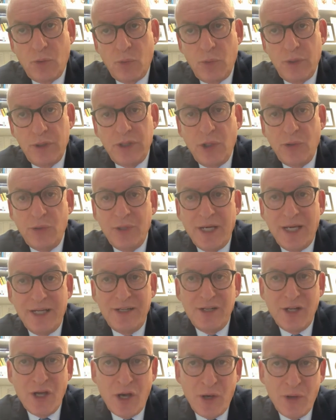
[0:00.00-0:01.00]
We don't yet
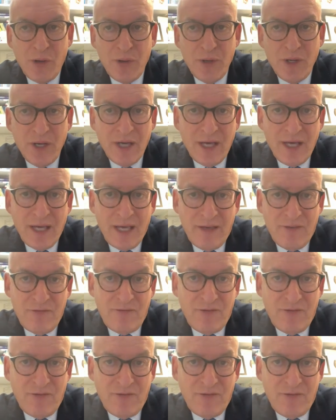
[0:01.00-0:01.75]
know if